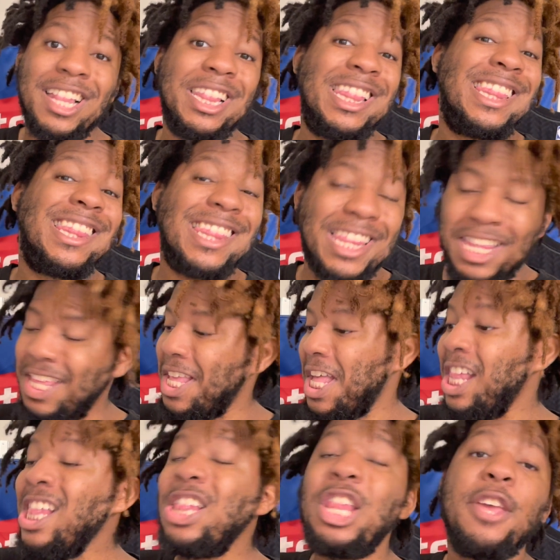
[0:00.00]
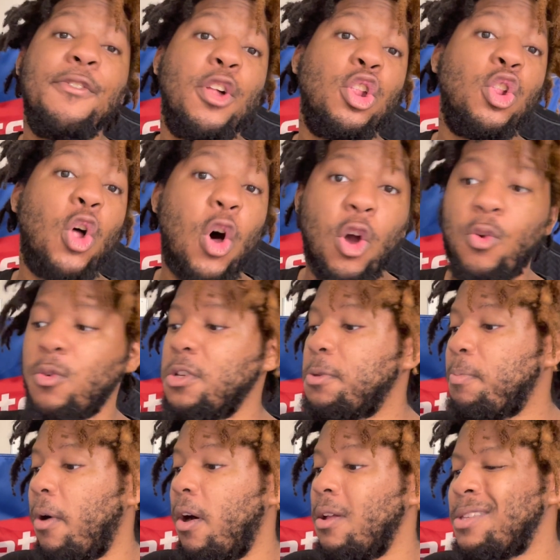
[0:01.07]
leave a long
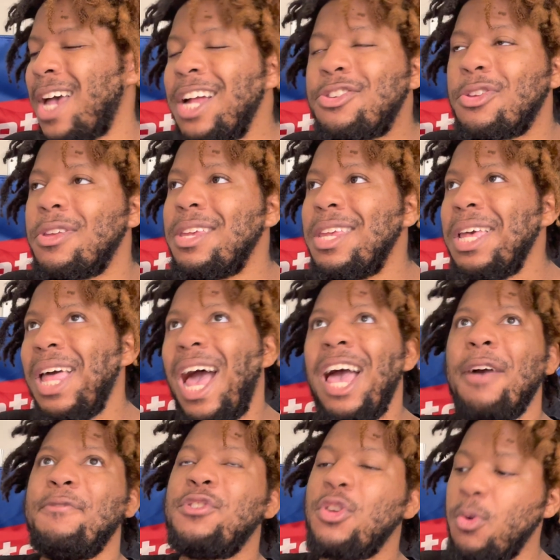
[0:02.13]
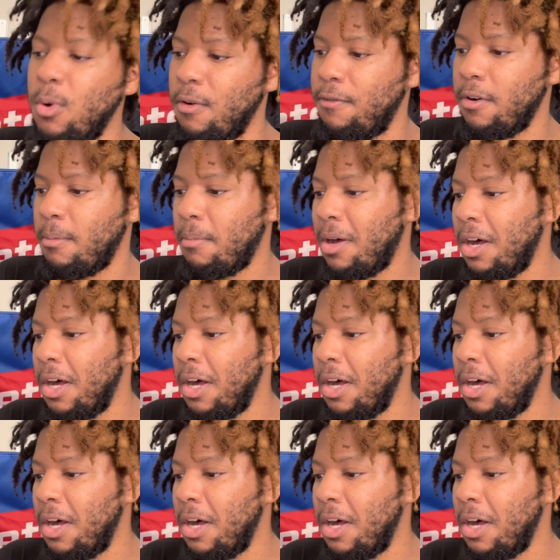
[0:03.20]
response. Actually, I have 2 of them.